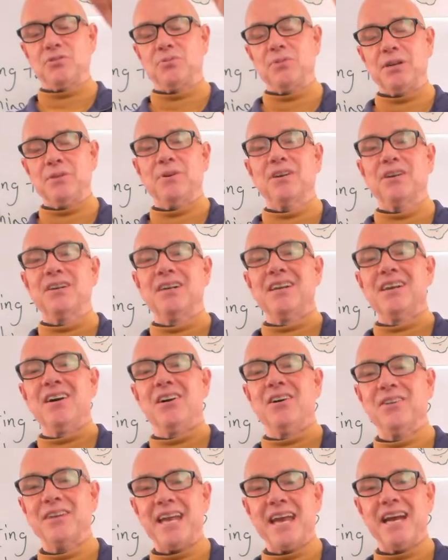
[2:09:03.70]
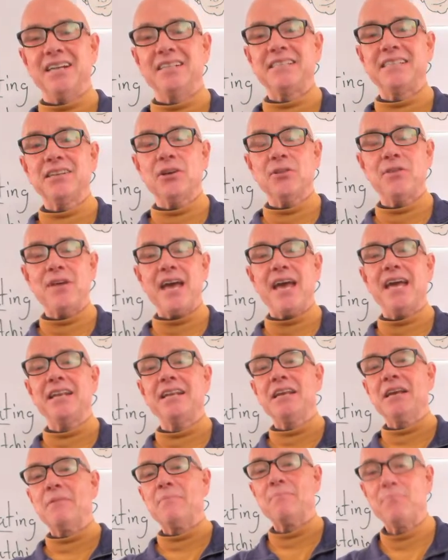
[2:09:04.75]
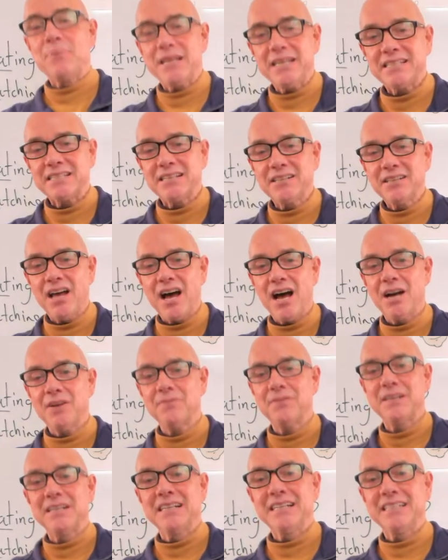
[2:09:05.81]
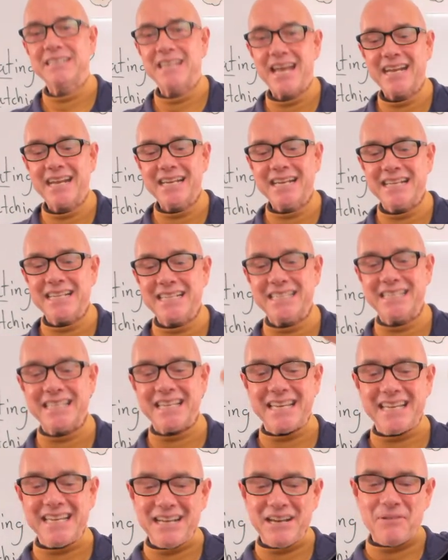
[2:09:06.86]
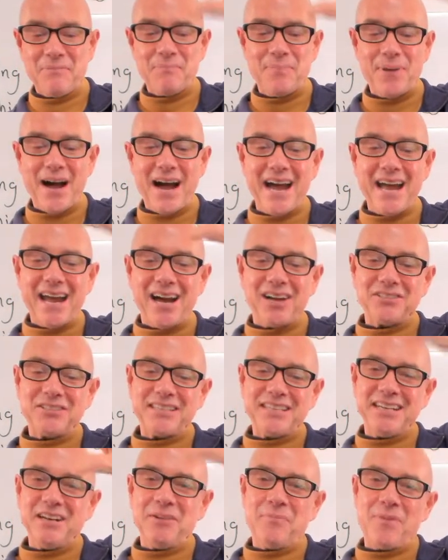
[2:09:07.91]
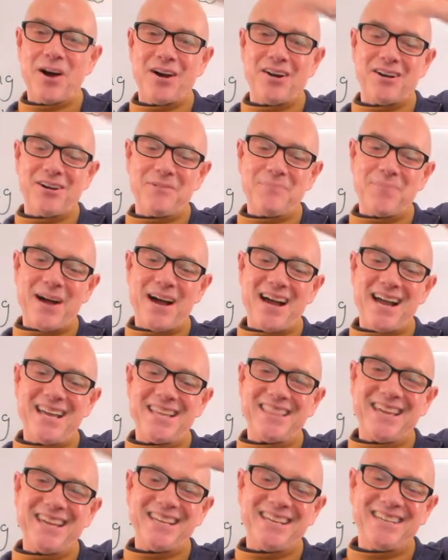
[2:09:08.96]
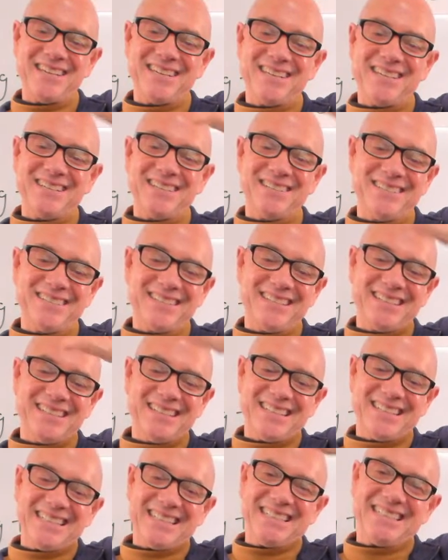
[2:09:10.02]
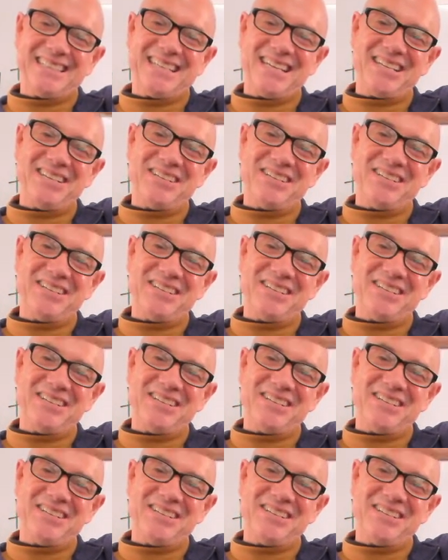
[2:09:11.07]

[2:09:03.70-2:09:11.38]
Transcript: we will. Okay, until then, peace and love. Take it easy. Bye. I'll see you tomorrow. Bye. Thank you. See